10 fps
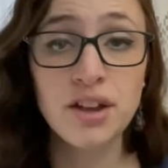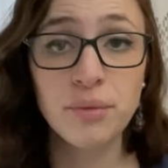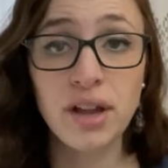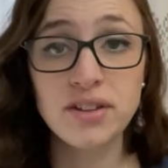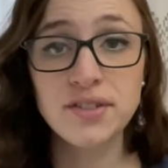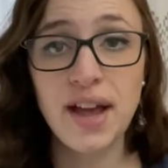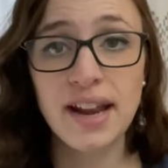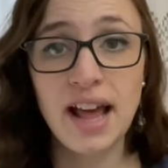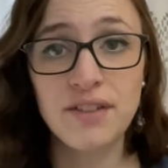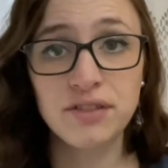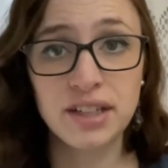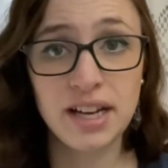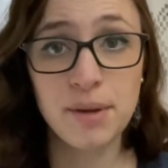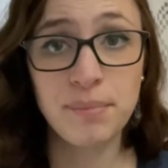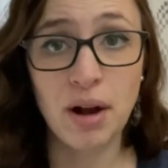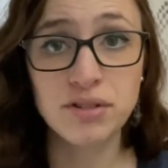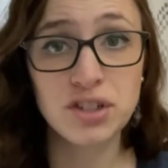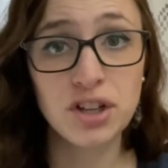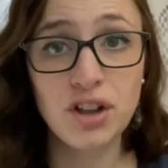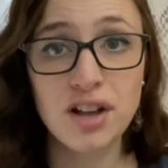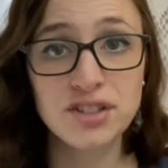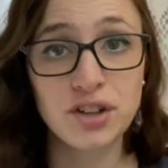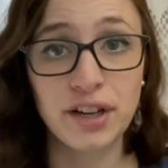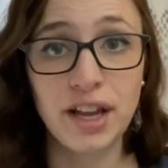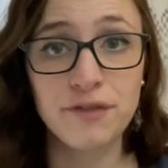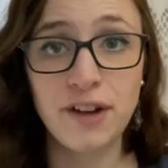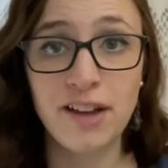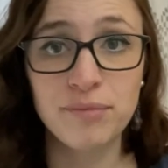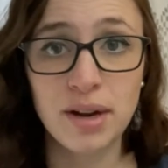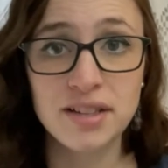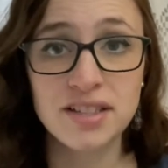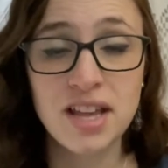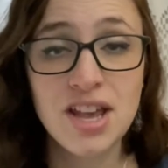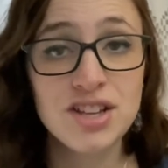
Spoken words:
We also had Evelyn in a bouncer a lot starting at 5 months.